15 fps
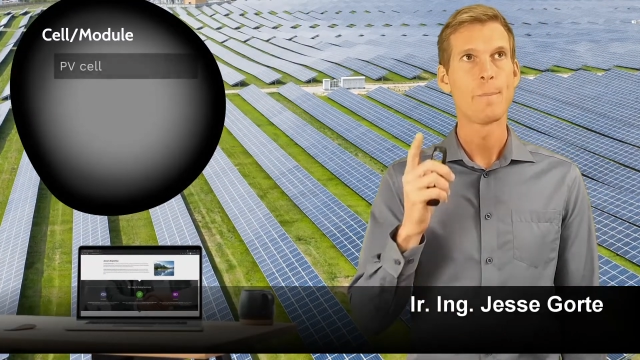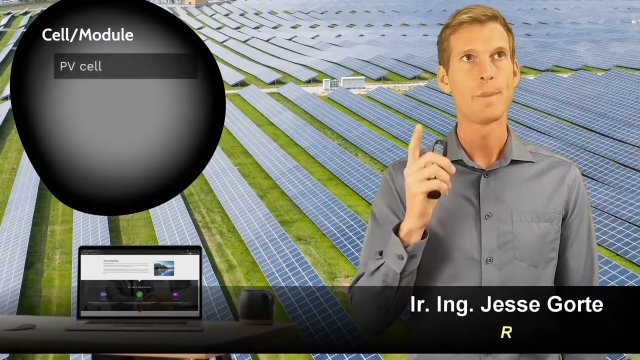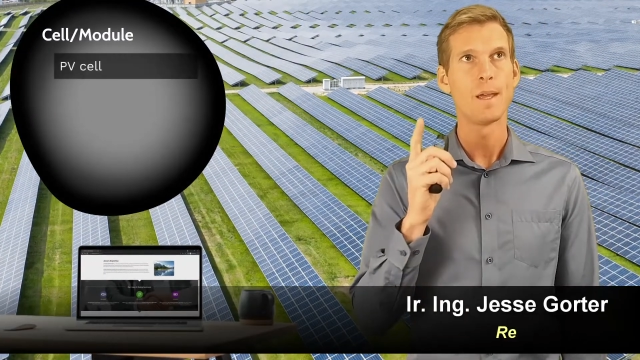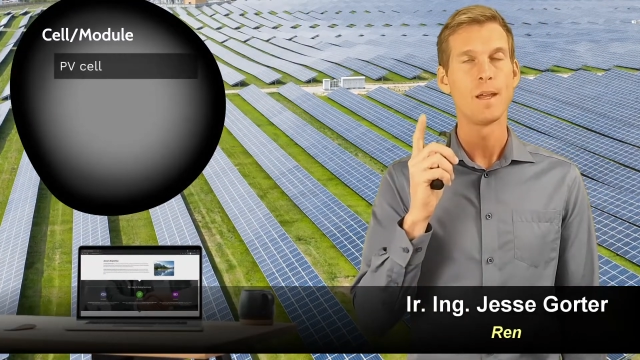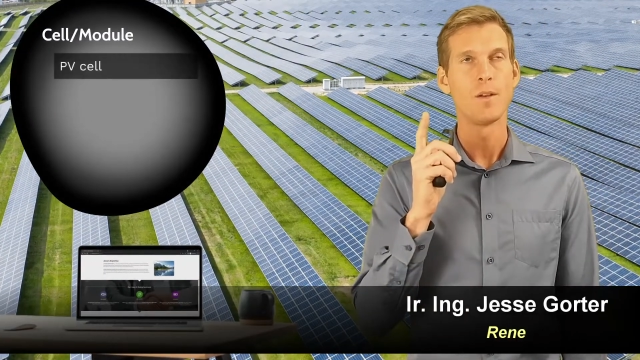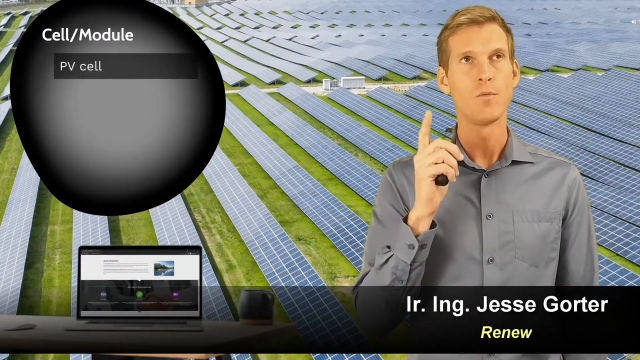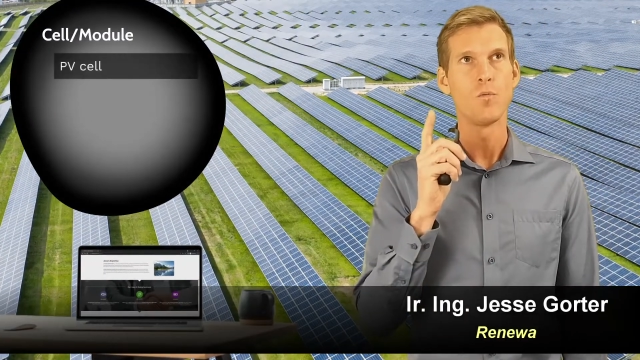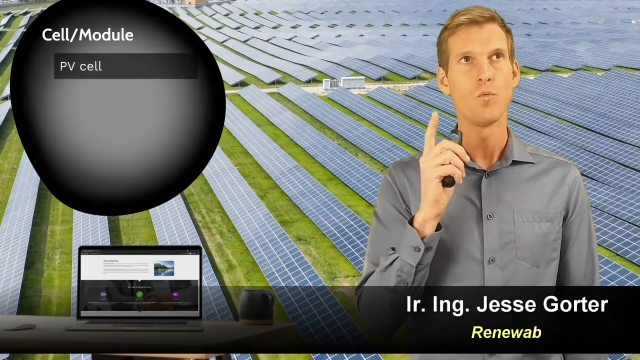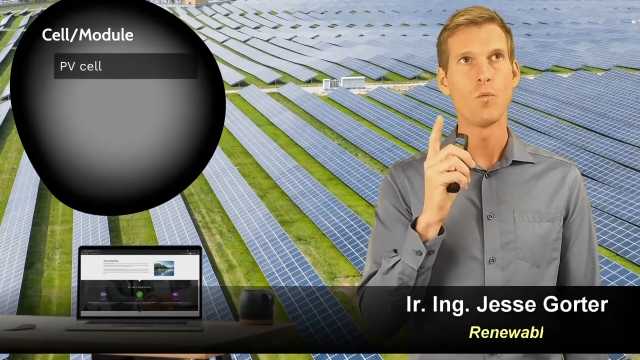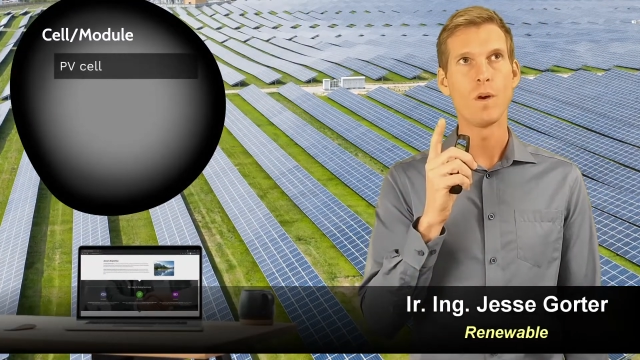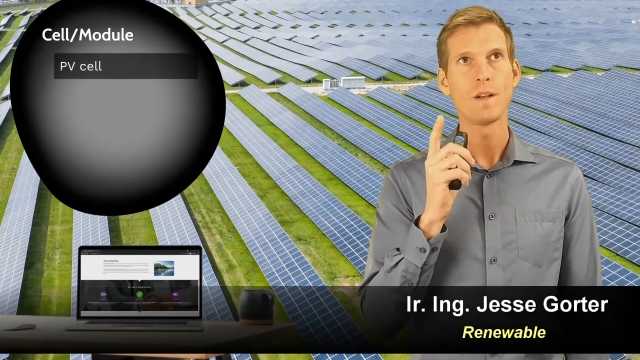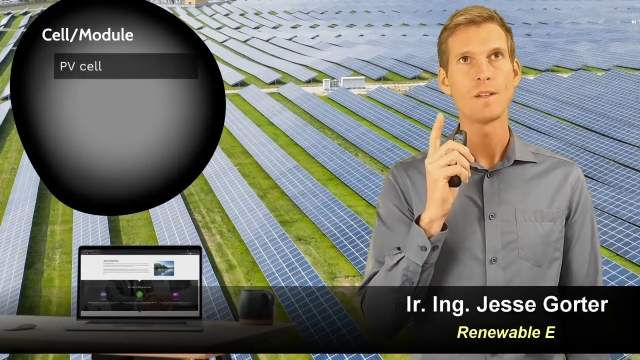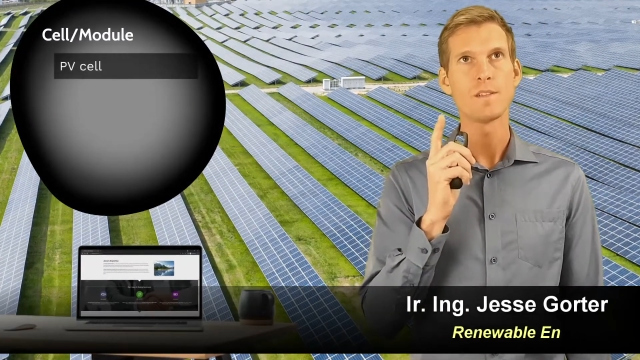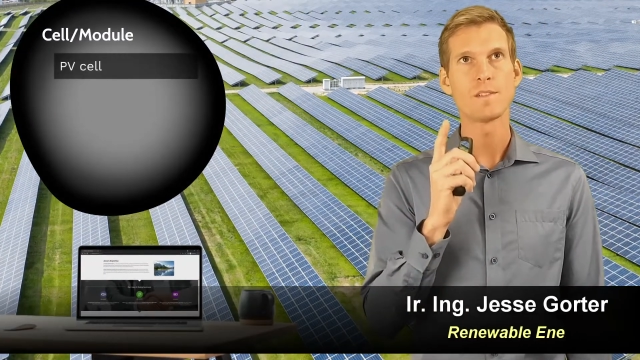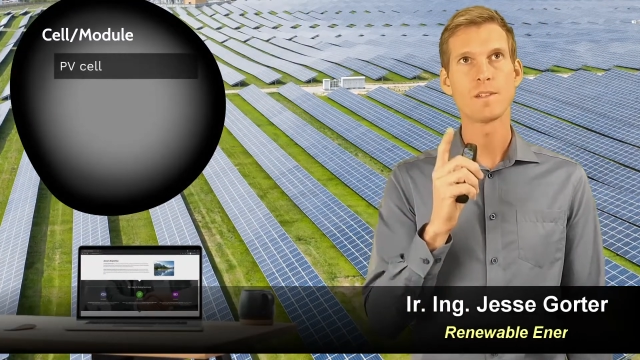and
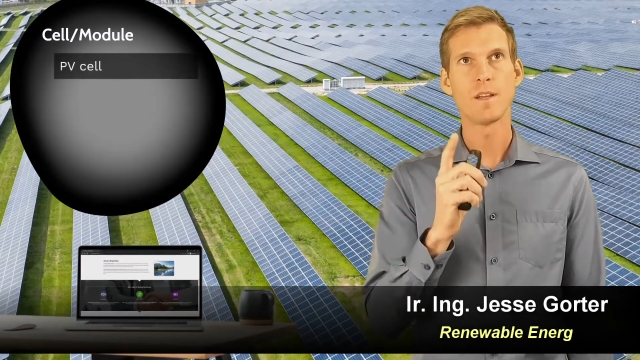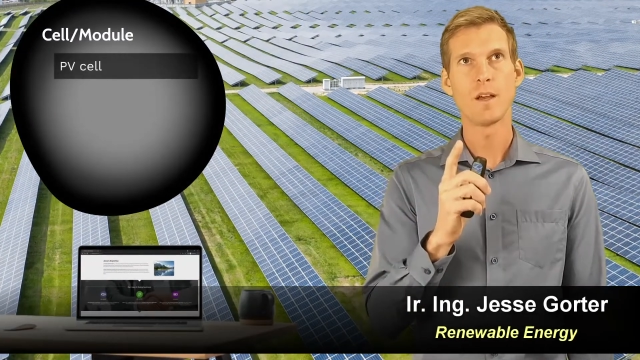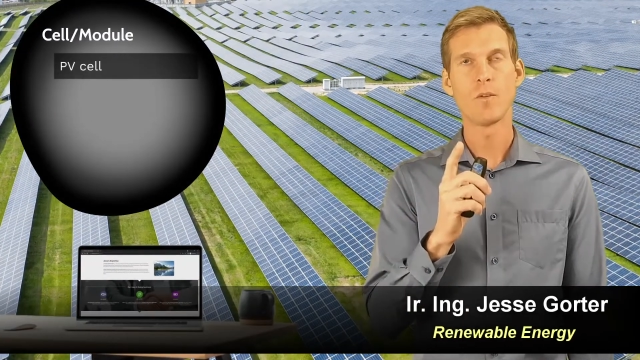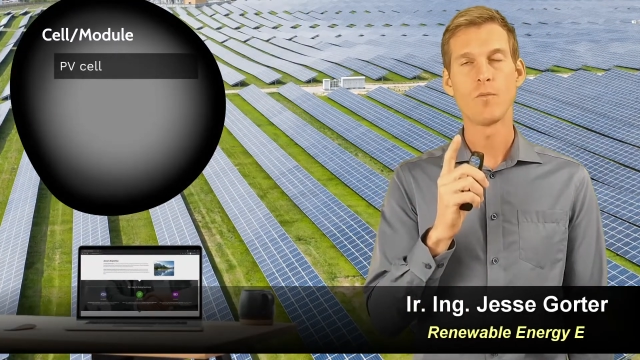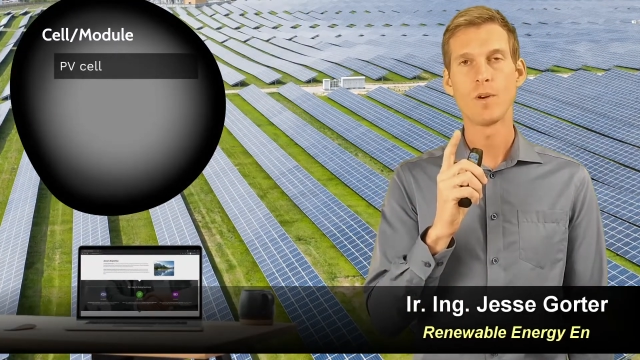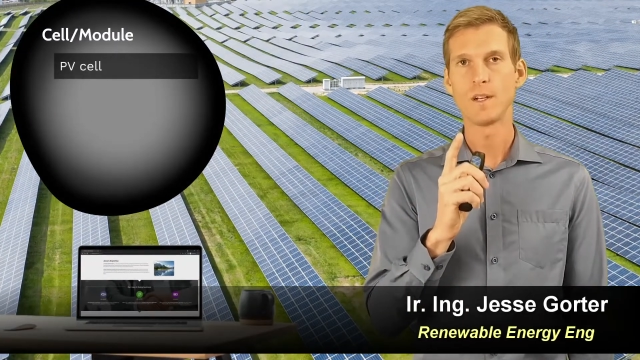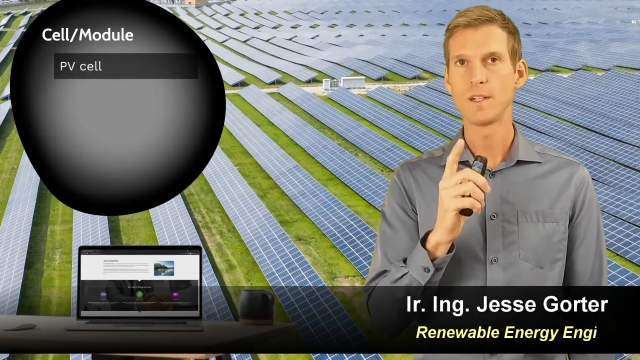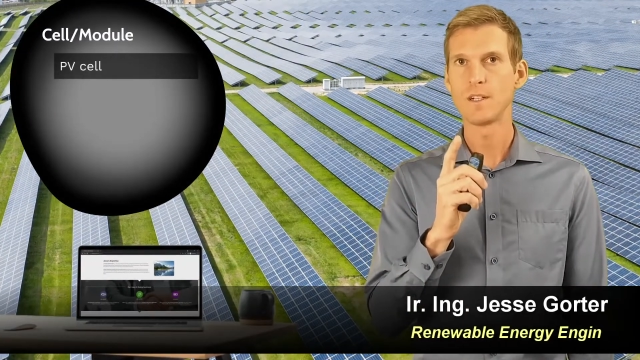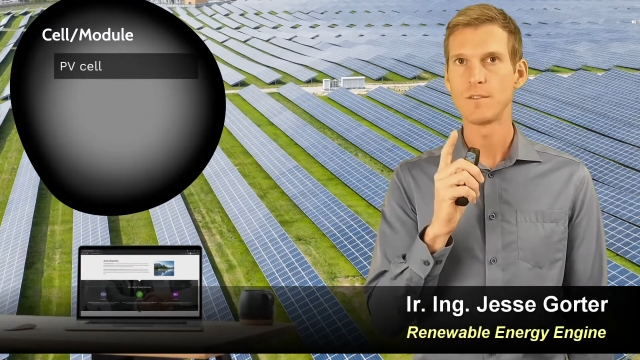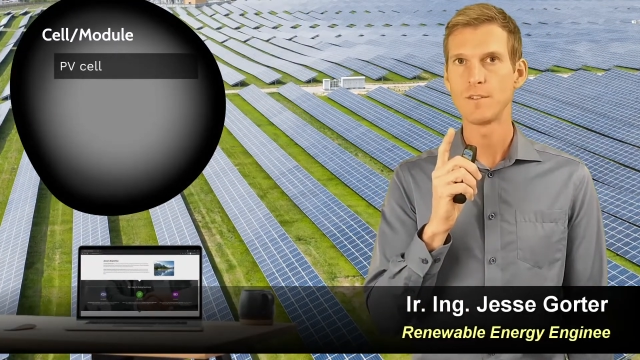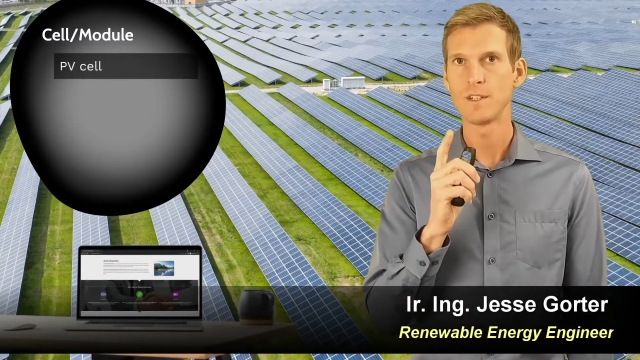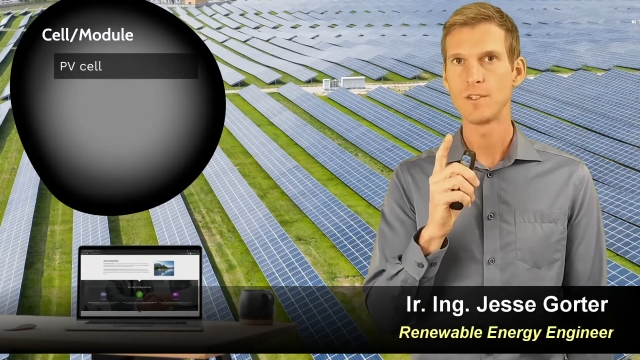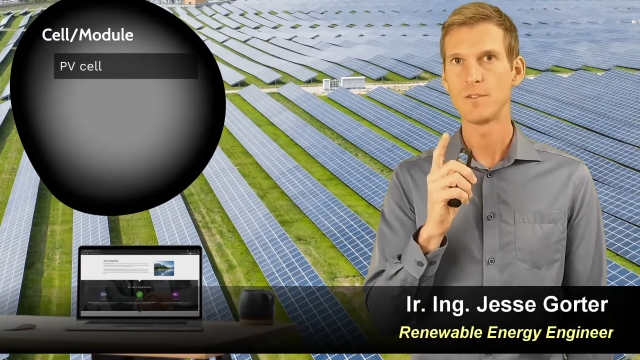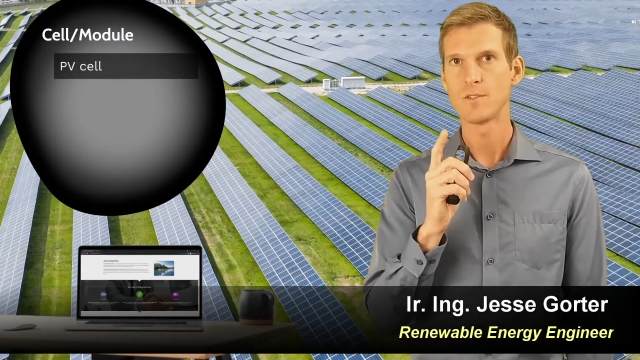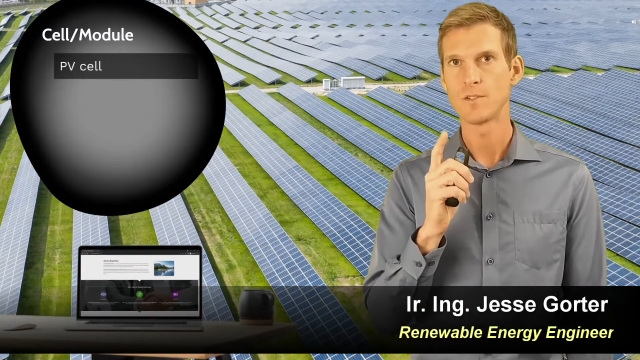one cell, one
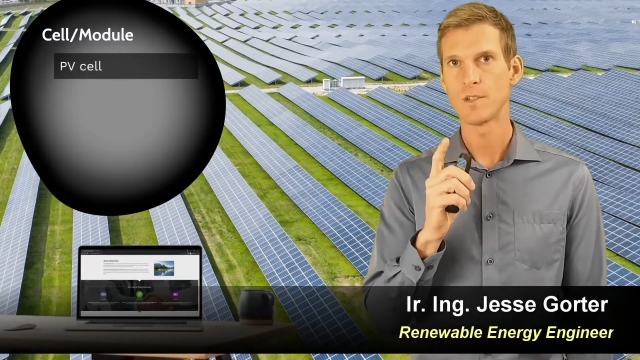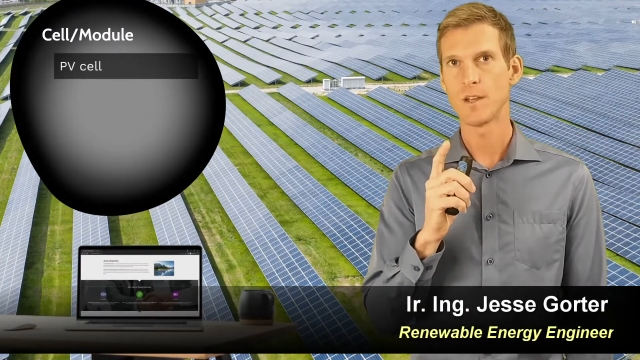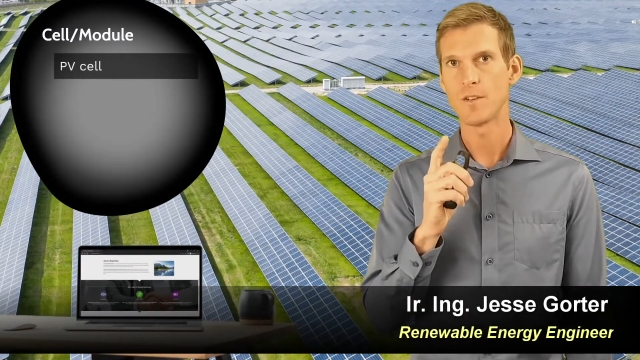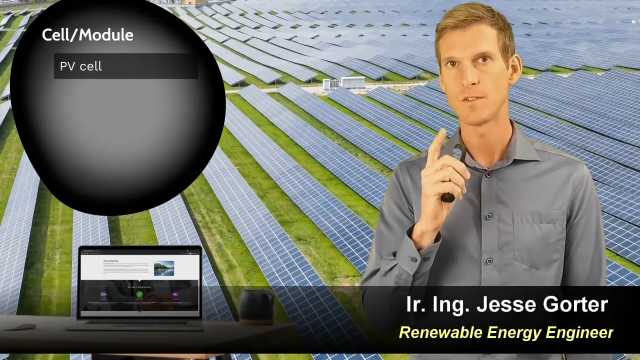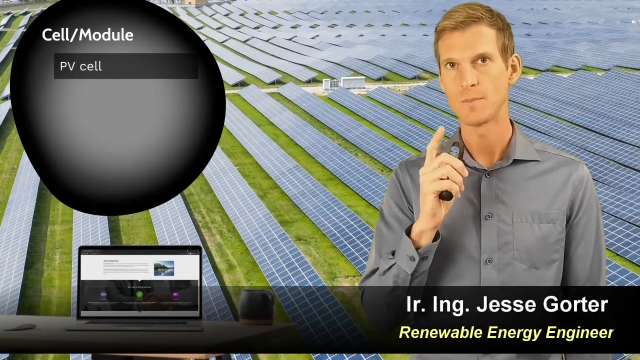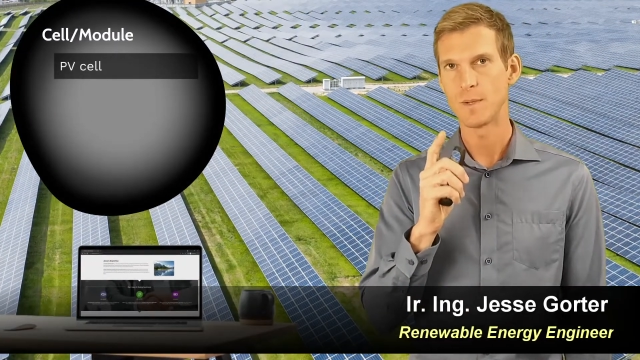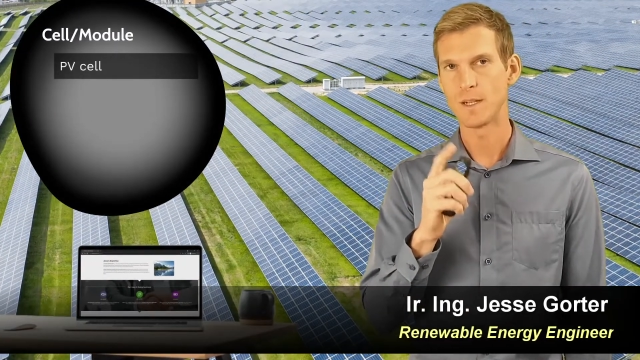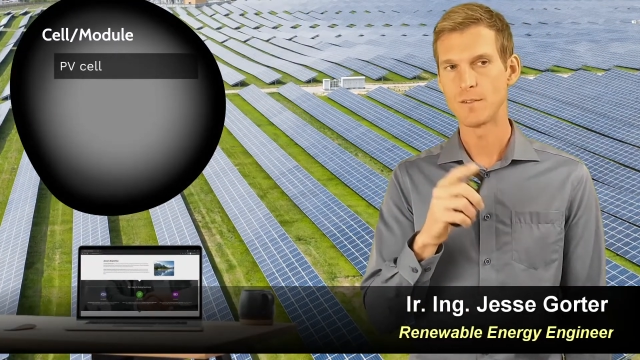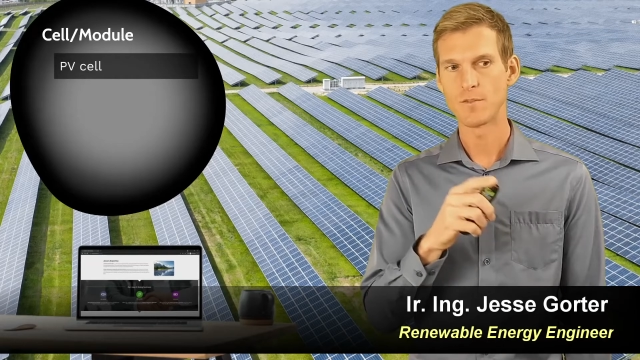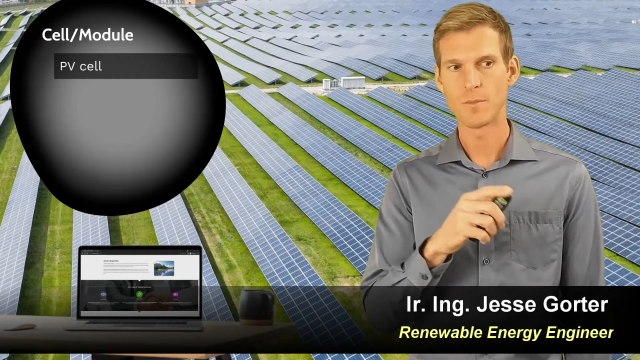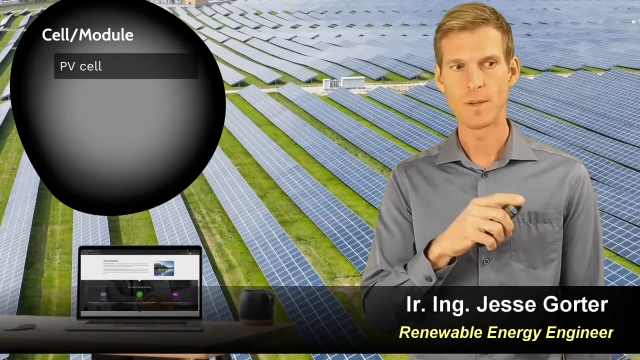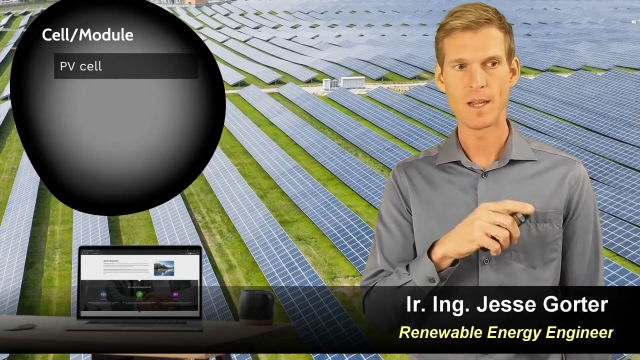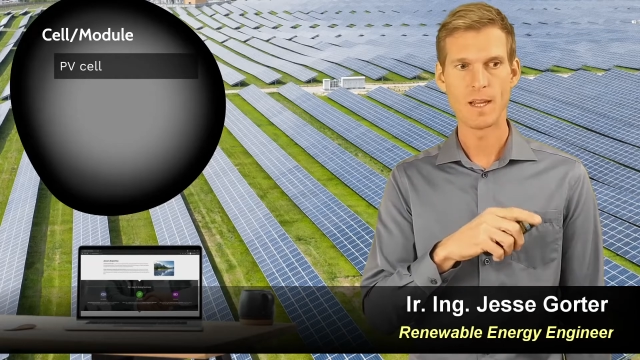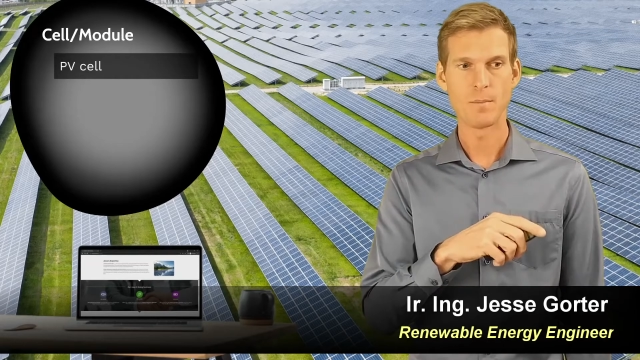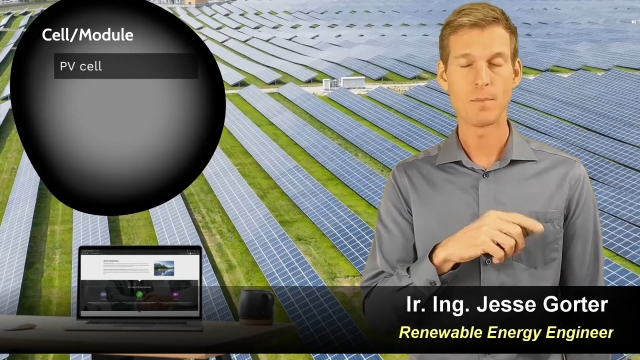individual cell is made from a